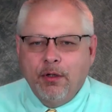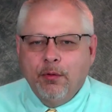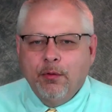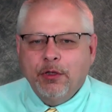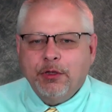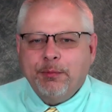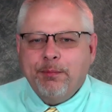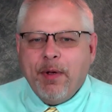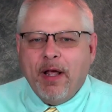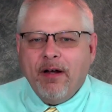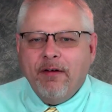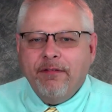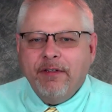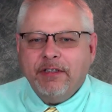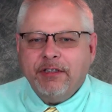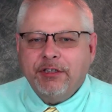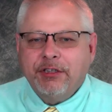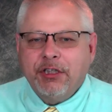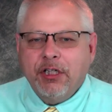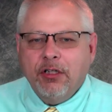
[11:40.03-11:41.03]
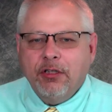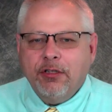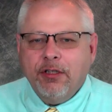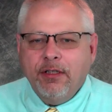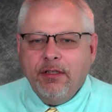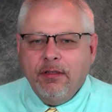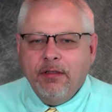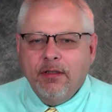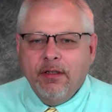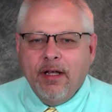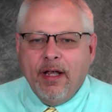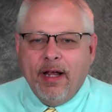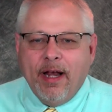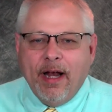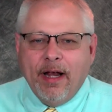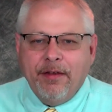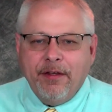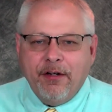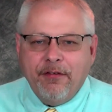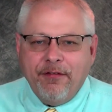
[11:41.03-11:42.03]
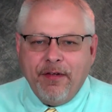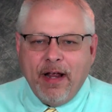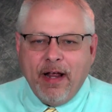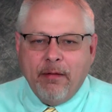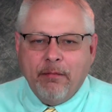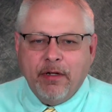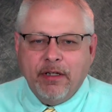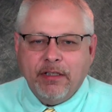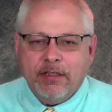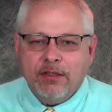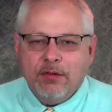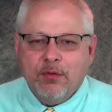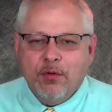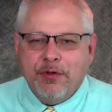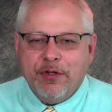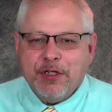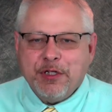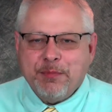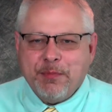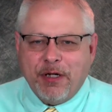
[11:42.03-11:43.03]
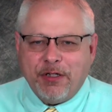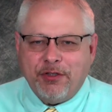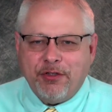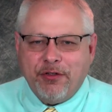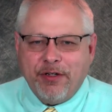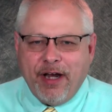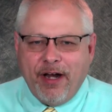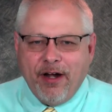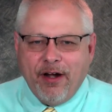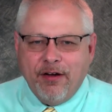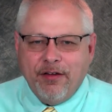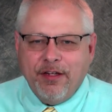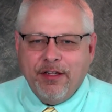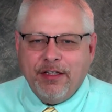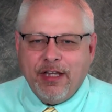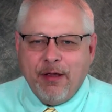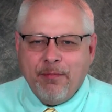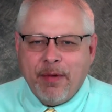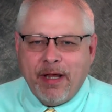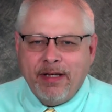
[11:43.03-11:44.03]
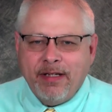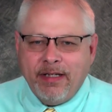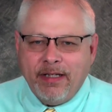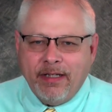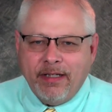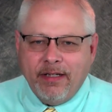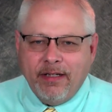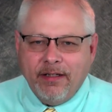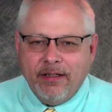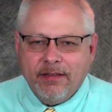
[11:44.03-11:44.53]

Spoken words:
which benefits children and their families with the special care that they may need.